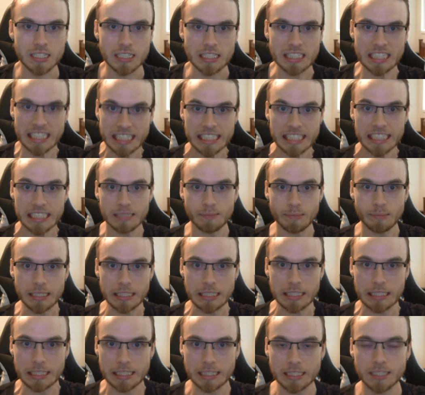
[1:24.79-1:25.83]
Hate it,
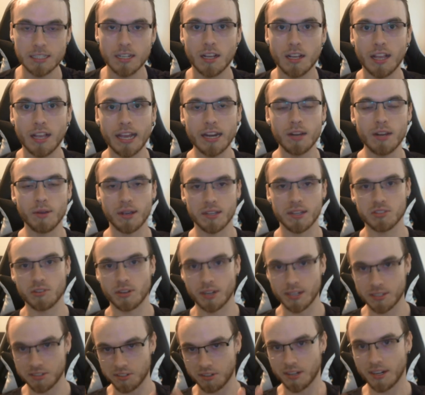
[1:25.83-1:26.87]
man. Anyway, sorry.
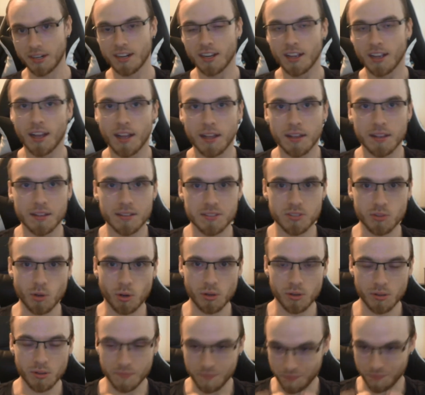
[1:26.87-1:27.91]

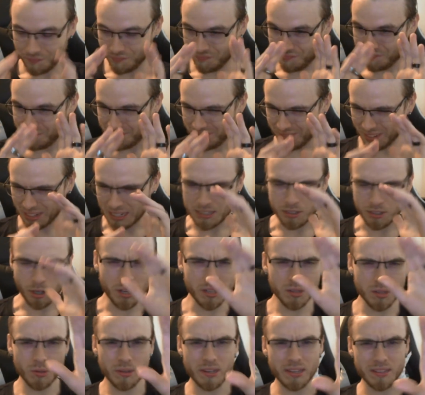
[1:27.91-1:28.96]
So
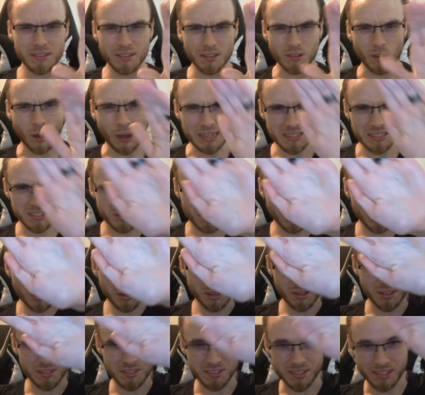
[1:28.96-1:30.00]
don't look at the lights though,
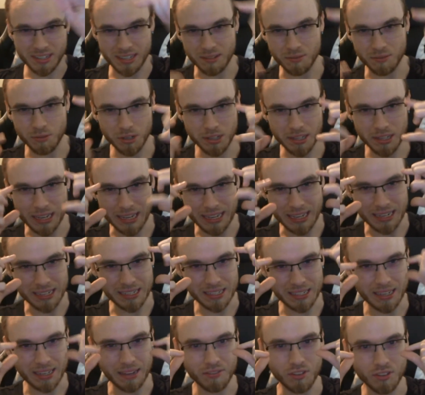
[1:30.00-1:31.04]
because it can
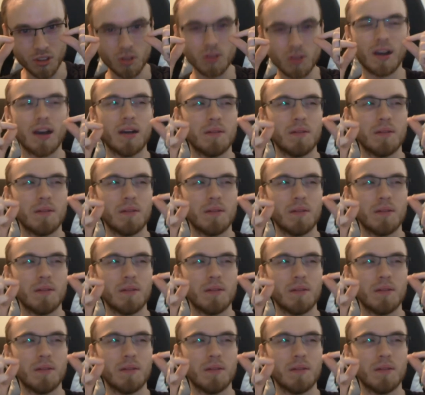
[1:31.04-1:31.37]
give you